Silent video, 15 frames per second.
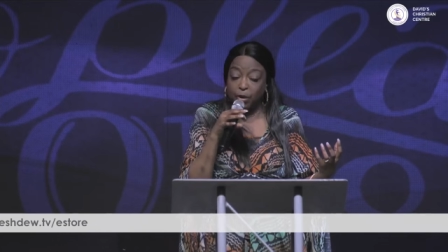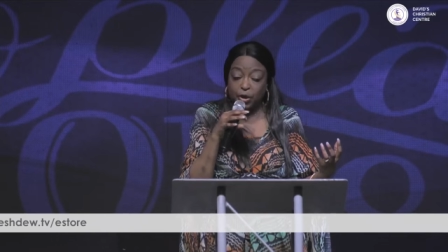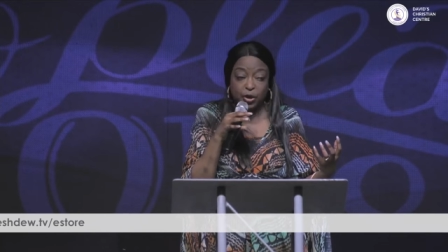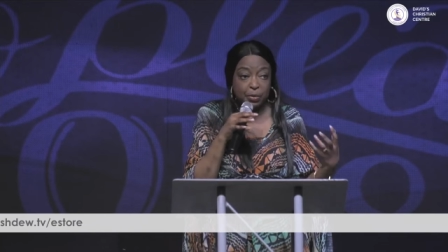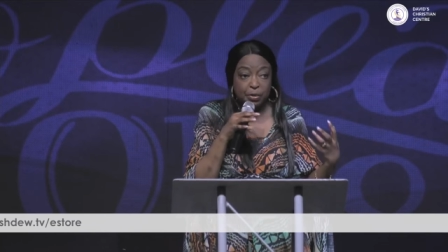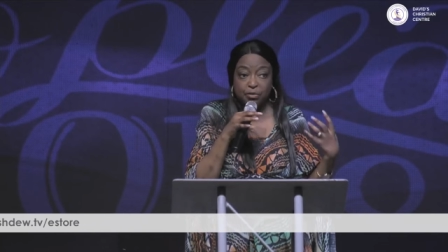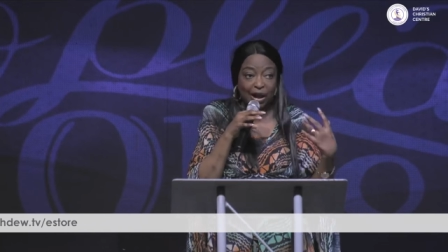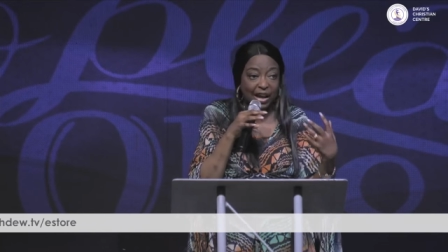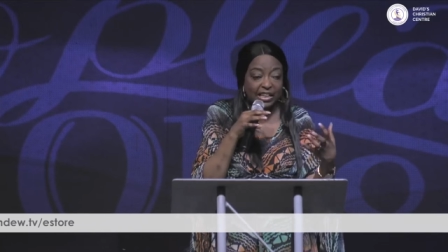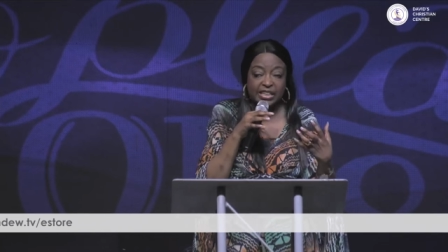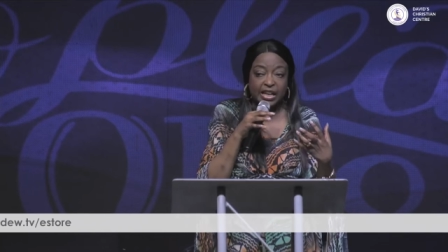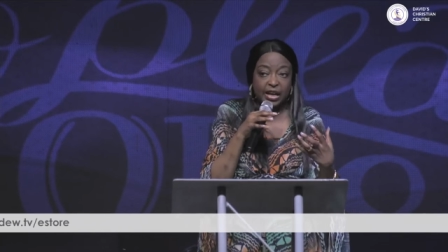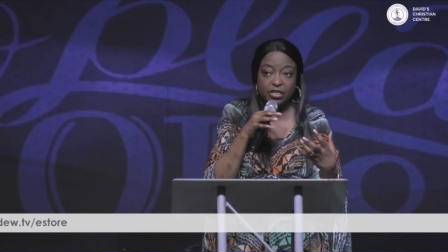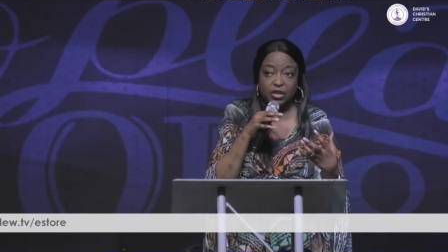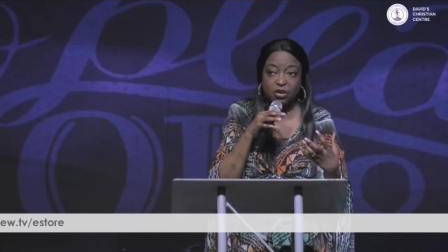But you could be
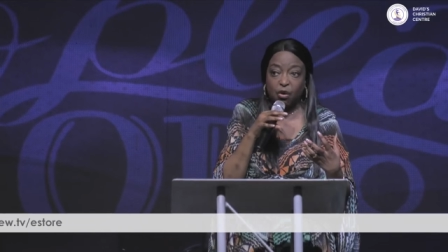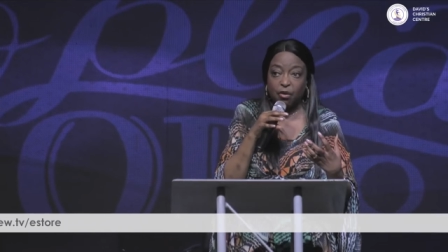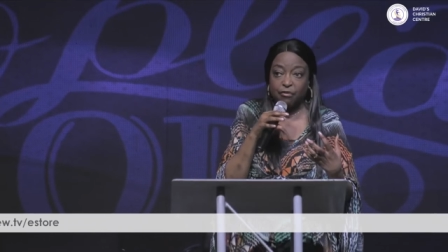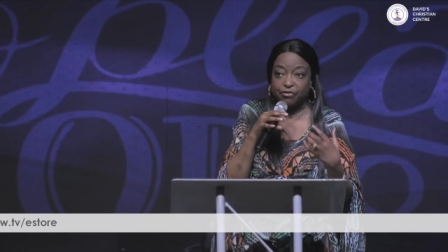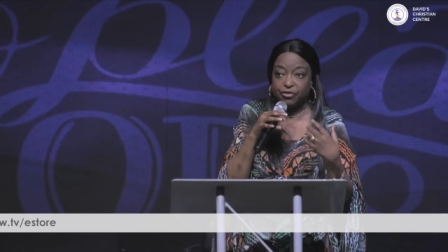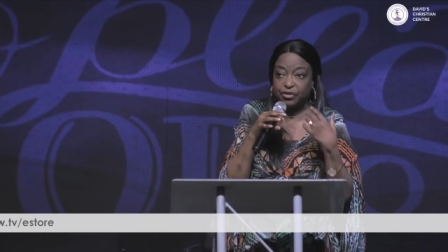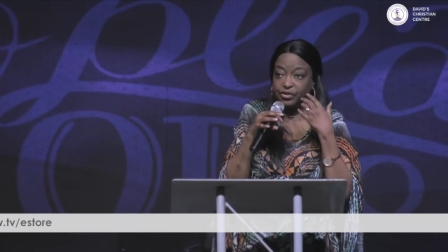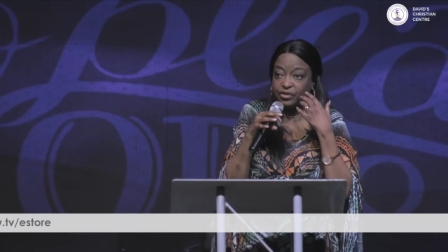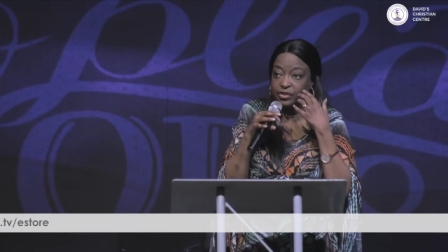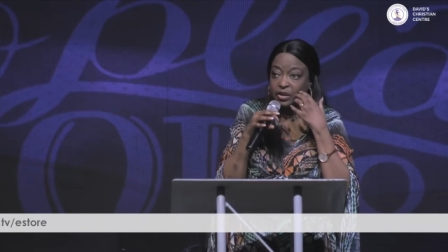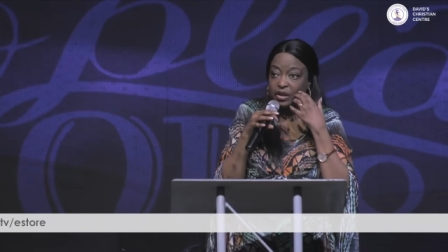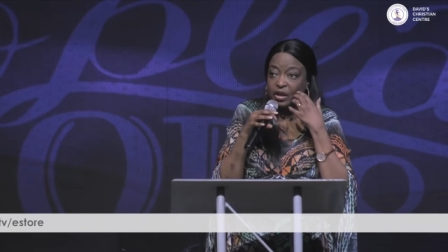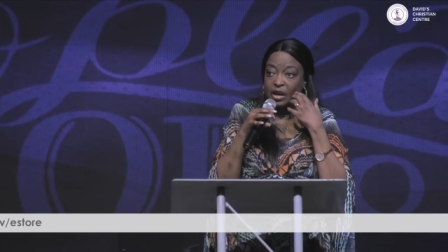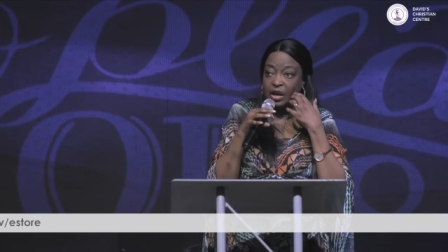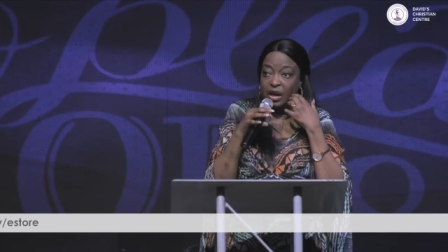right here in the conference